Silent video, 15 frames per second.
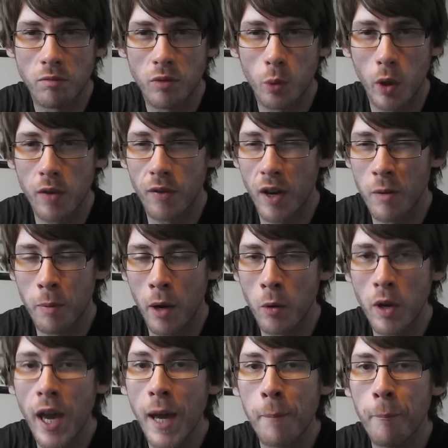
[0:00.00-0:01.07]
25
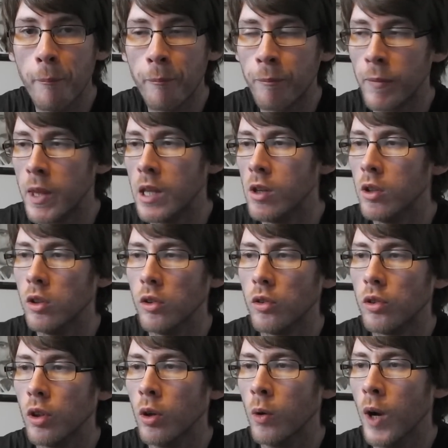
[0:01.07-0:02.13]
pound game.
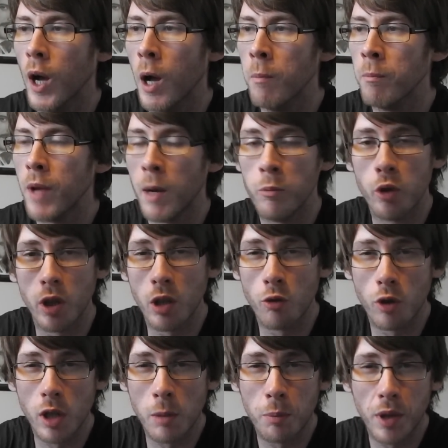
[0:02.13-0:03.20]
So um, I'm really,
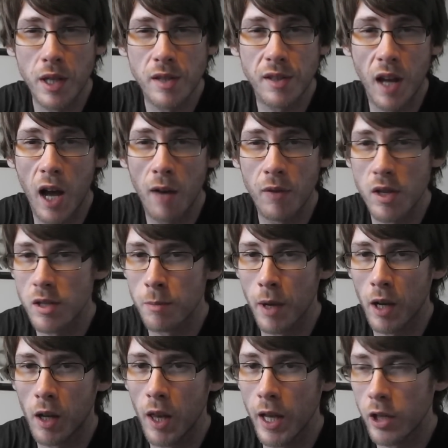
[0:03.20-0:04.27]
really pleased to have this in
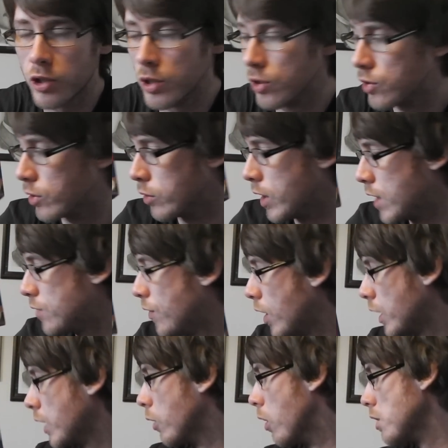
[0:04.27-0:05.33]
my collection. So that's
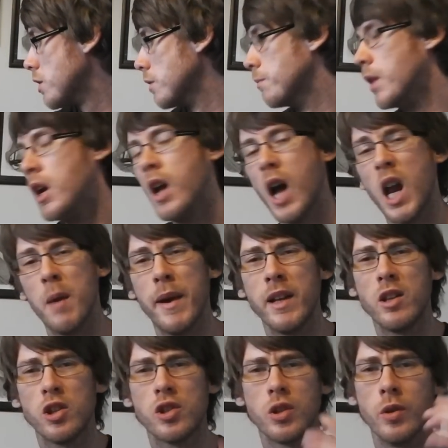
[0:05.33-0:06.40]
fucking awesome. And I
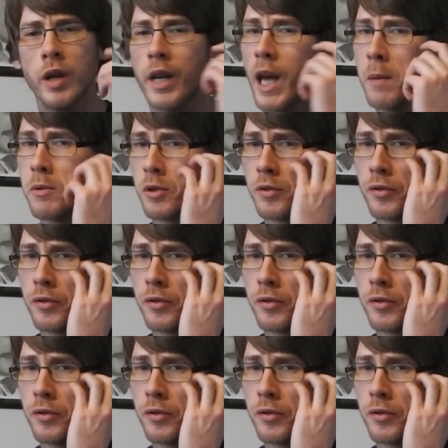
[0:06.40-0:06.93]
meant to show it in episode